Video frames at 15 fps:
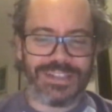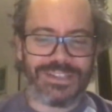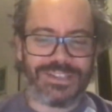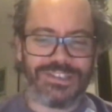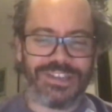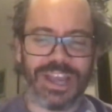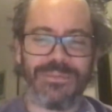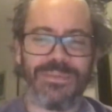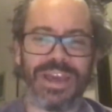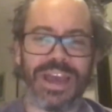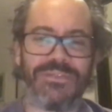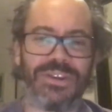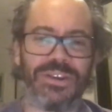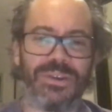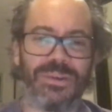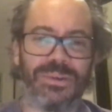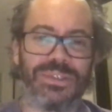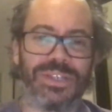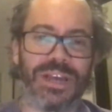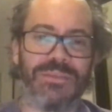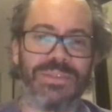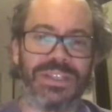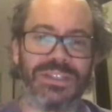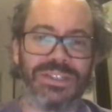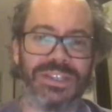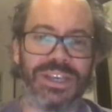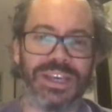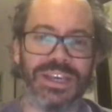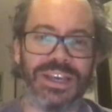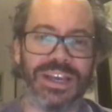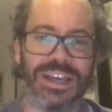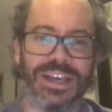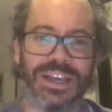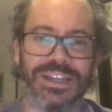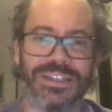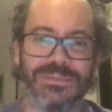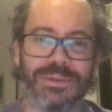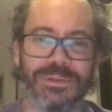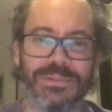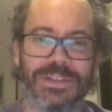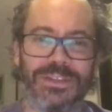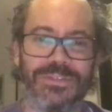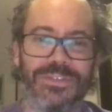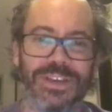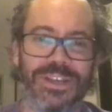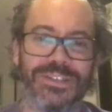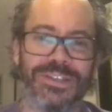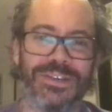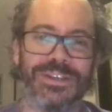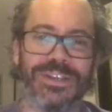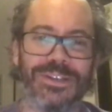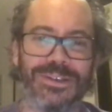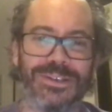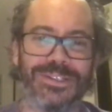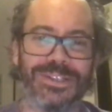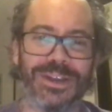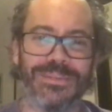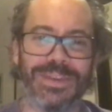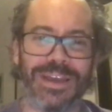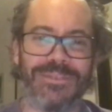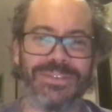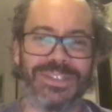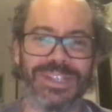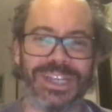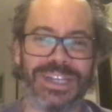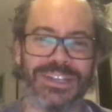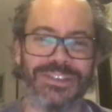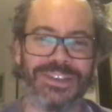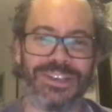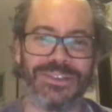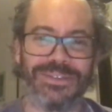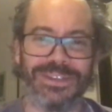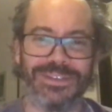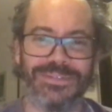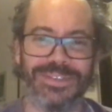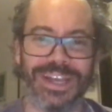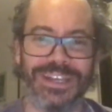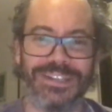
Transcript: It's a shame we haven't caught up this year. It's probably the first year in a long time we haven't seen each other in the flesh.